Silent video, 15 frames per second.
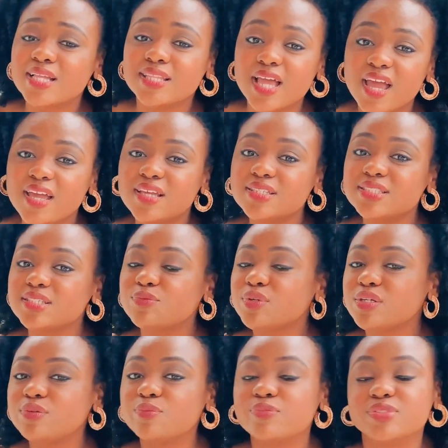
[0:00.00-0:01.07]
nice.
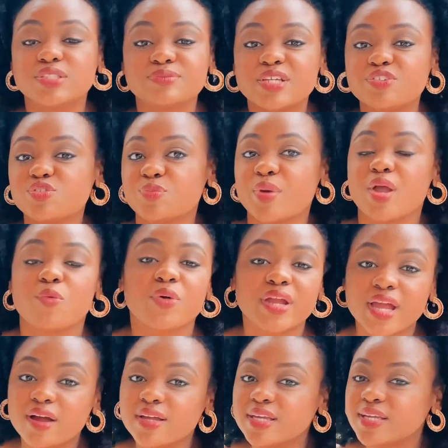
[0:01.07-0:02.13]
Sometimes we might work out